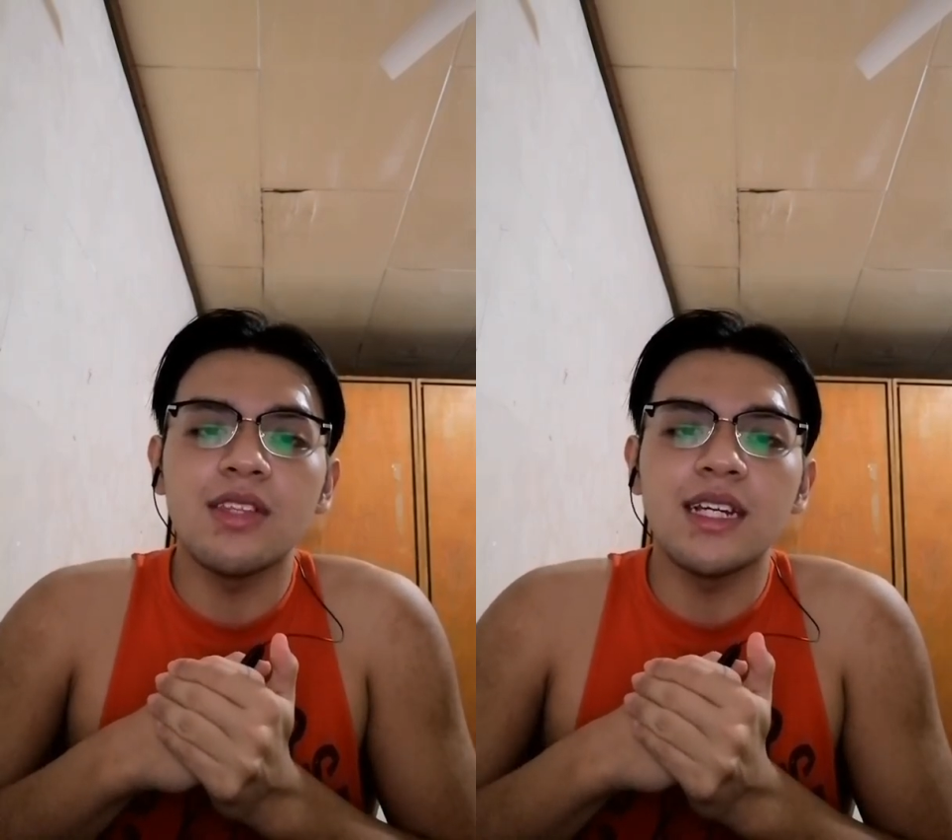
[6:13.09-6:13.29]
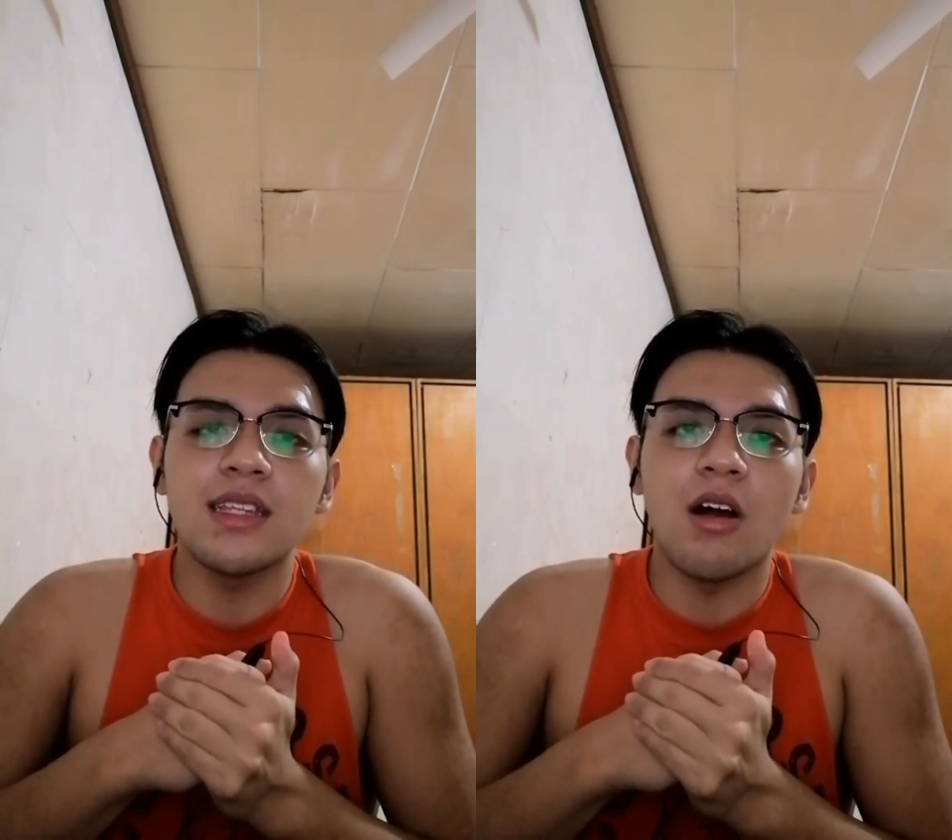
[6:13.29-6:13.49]

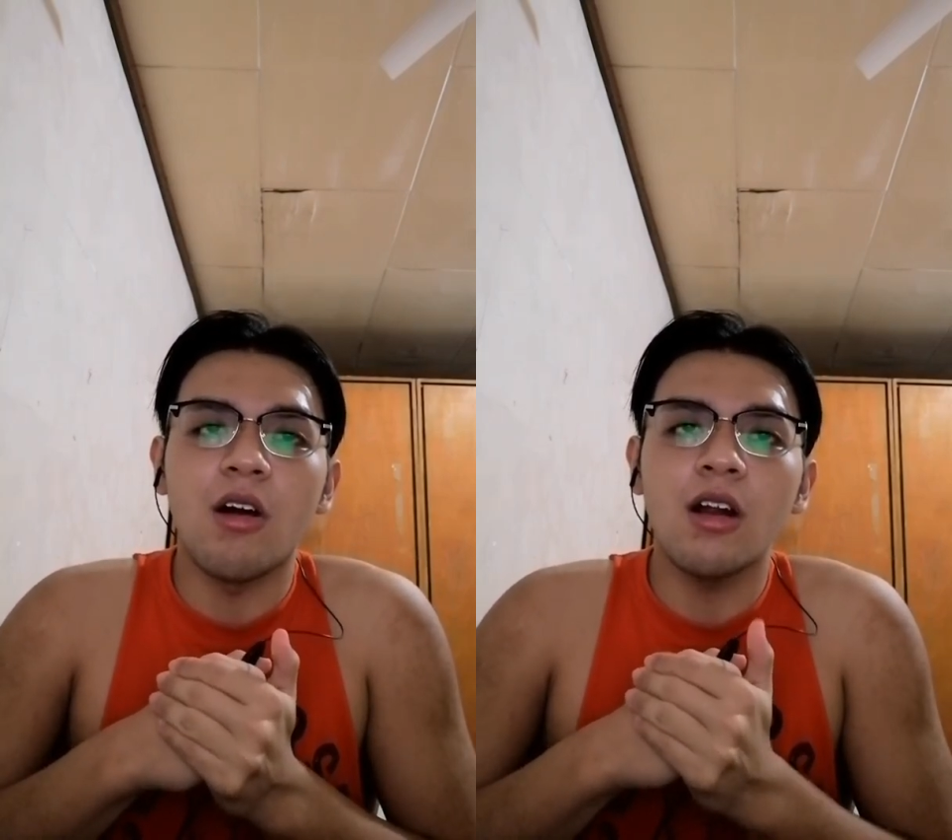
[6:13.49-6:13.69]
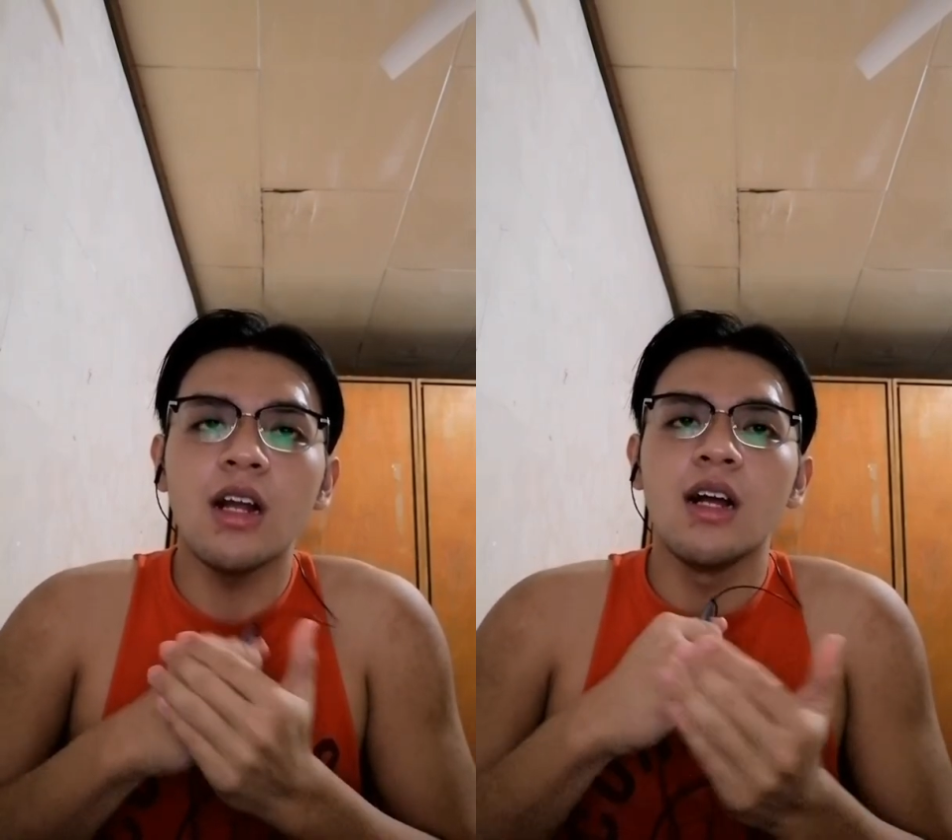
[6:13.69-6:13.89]

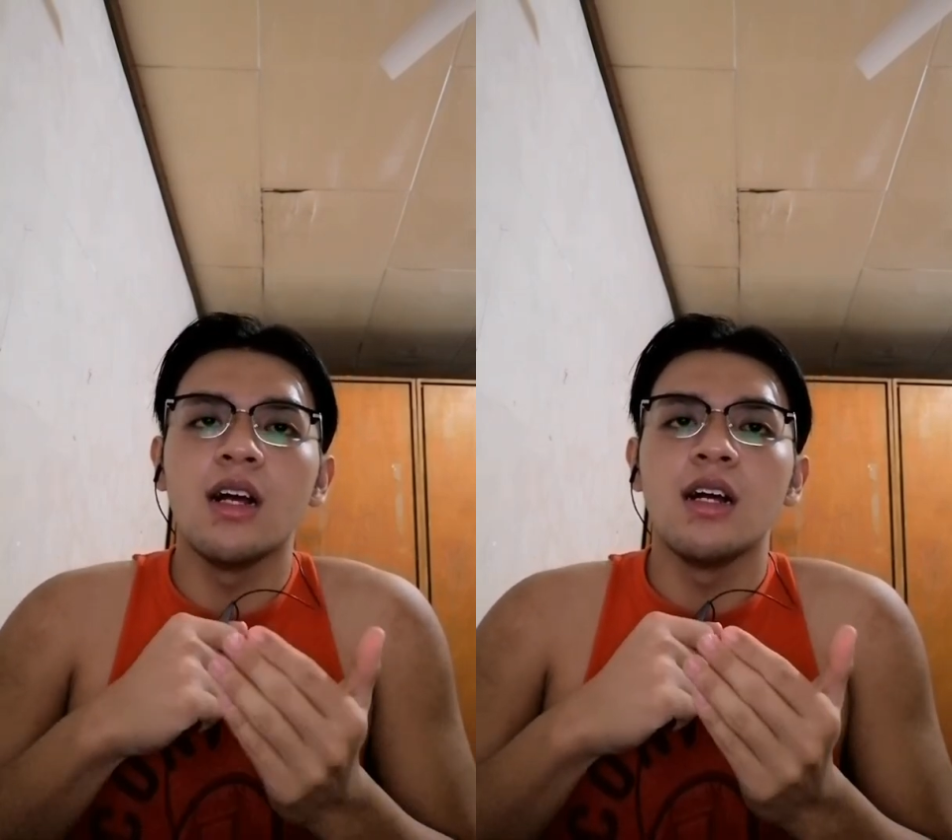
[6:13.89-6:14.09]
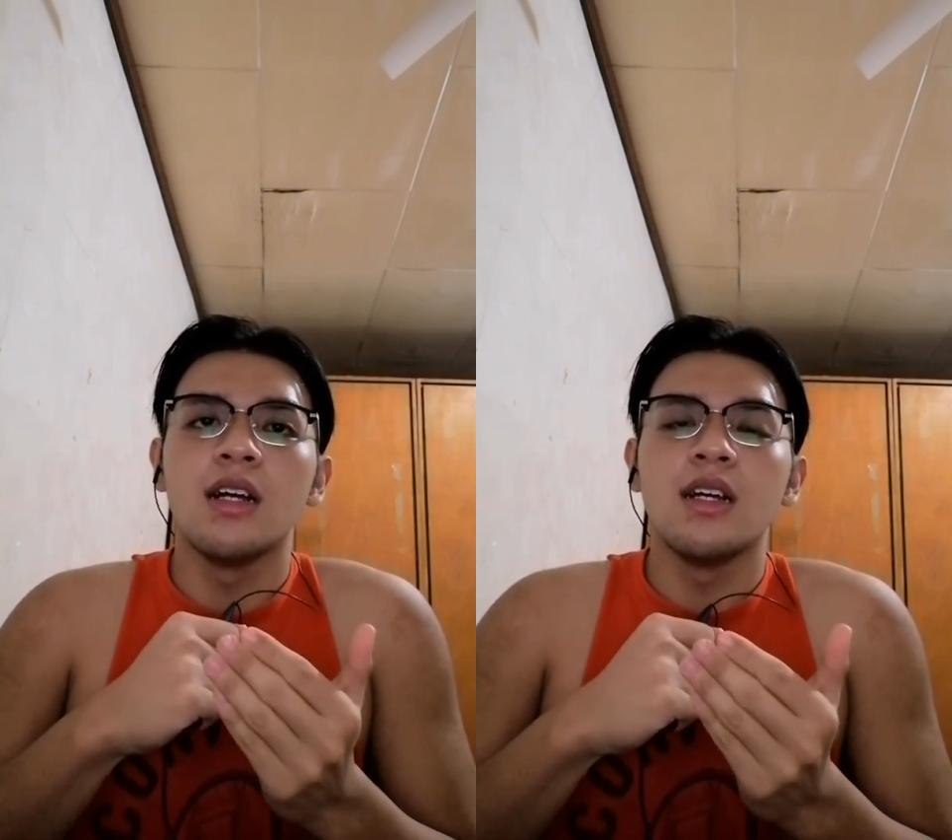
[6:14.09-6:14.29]

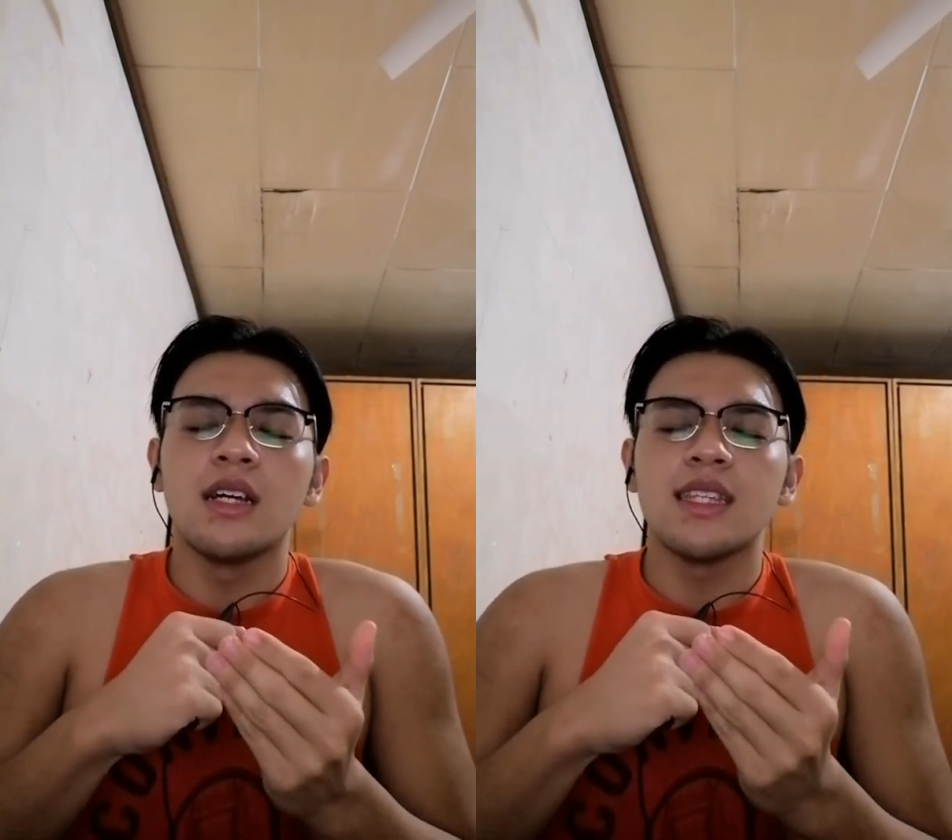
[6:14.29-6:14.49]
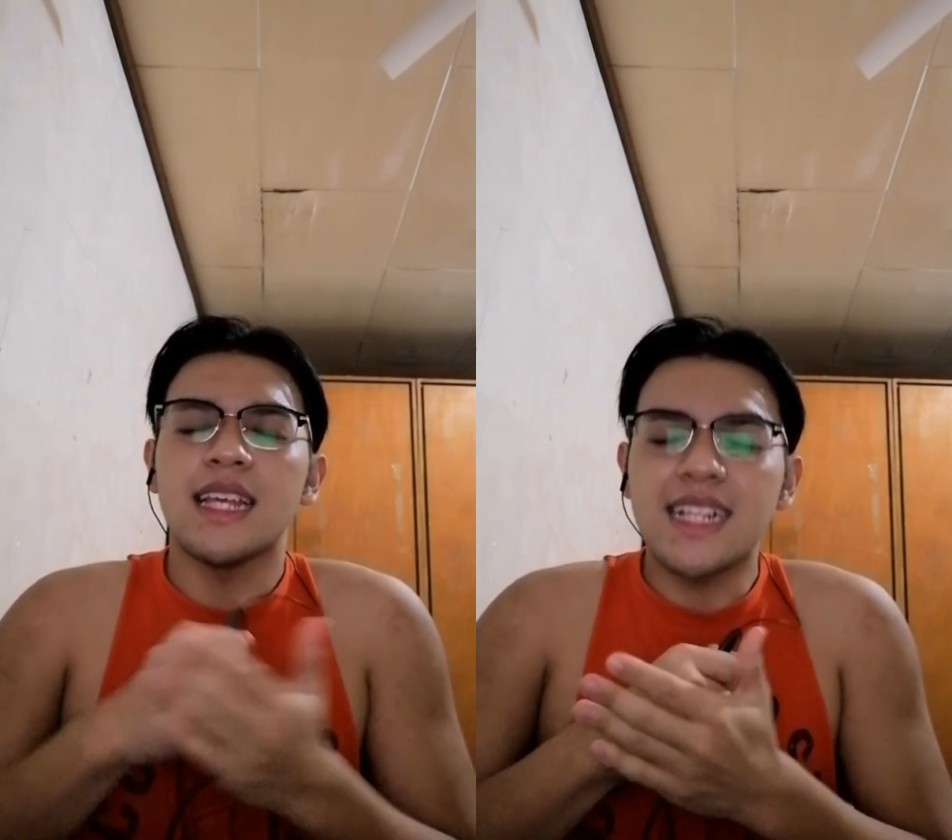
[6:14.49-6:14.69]

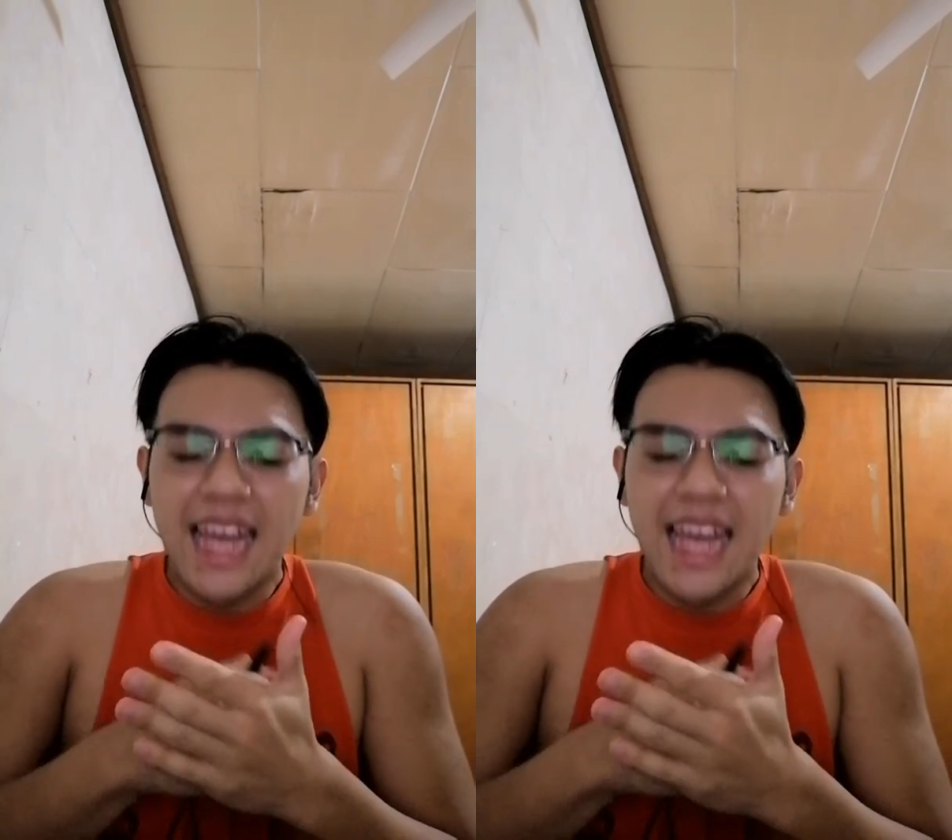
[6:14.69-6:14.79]
that